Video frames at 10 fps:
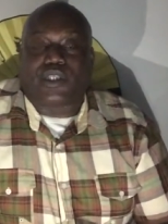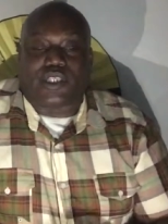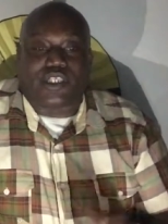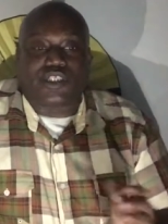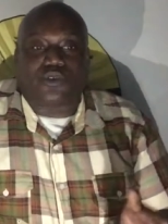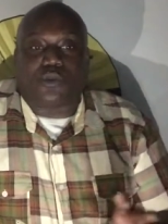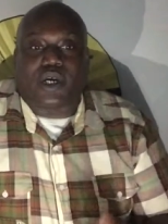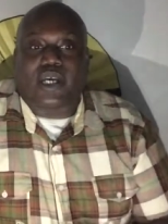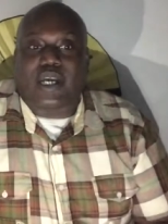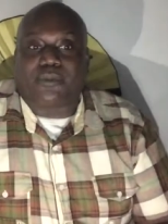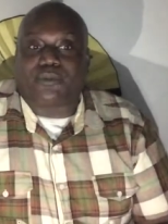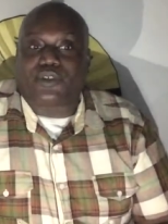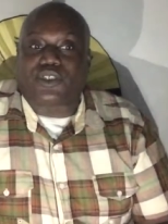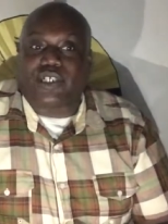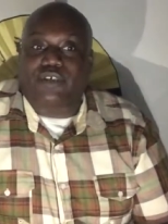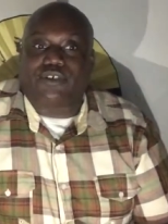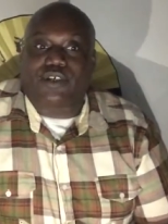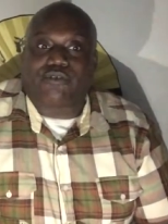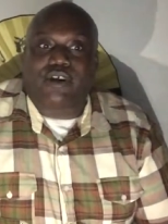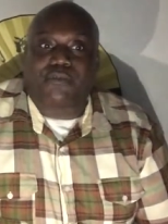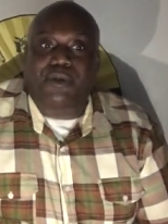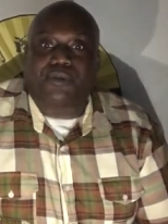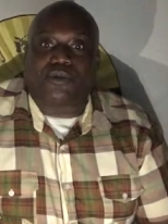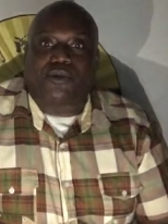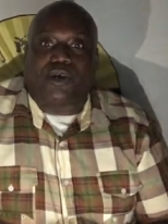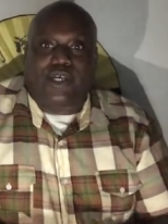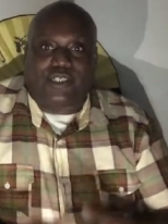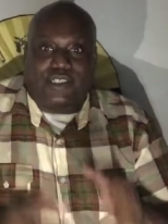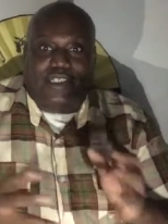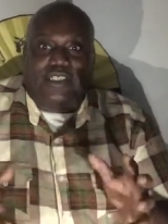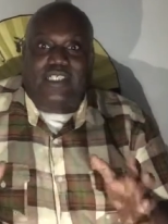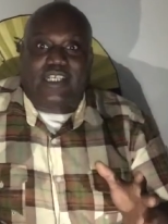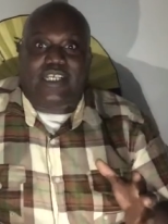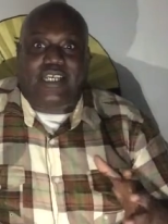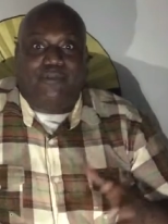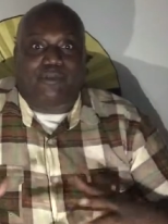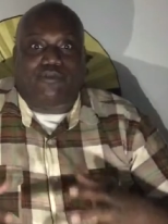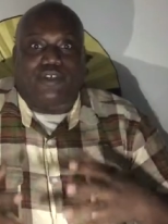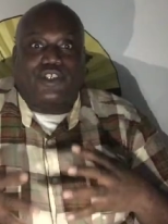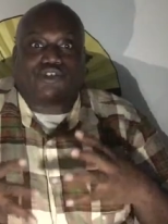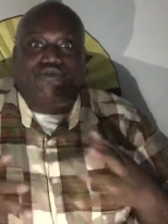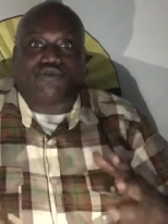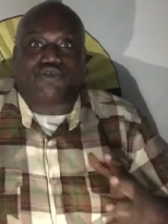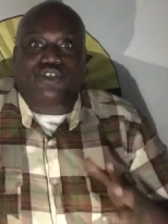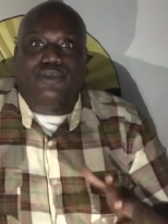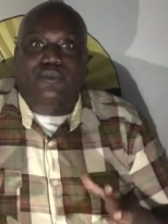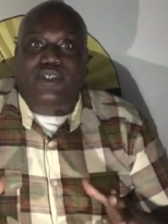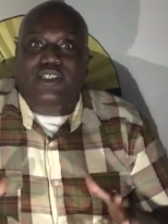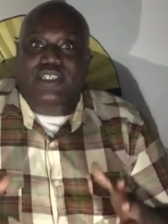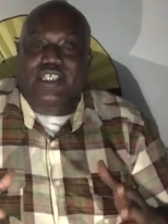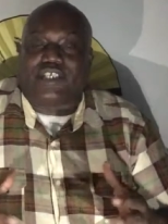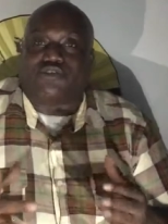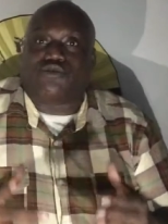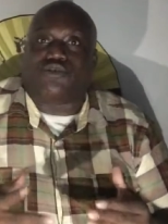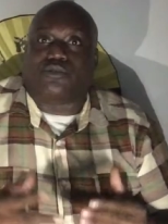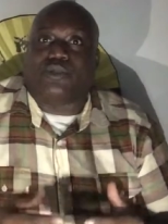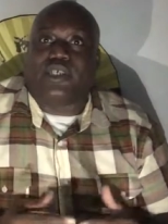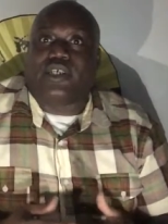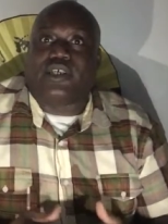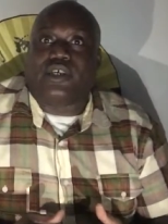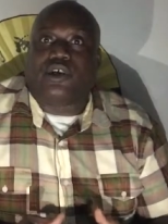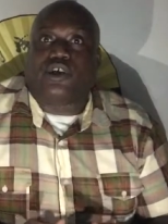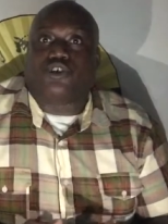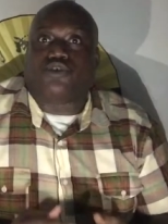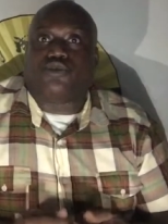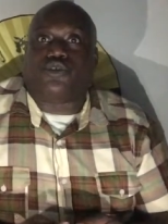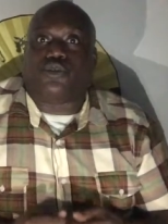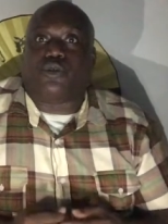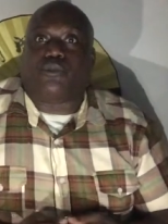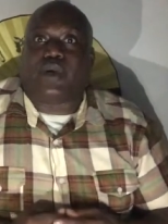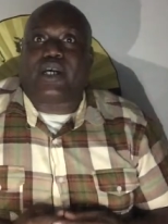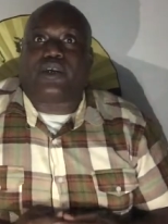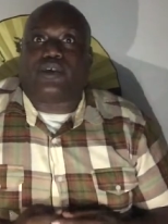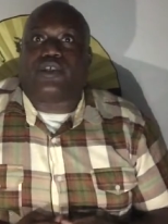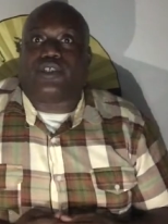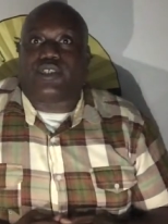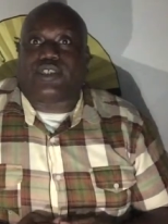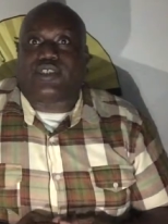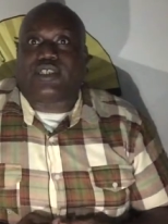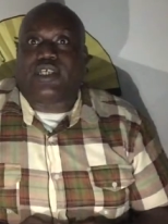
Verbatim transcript: This is why I'm leery around people. I sense that I can't be really true to them because they're not true to me or true to what my cause is.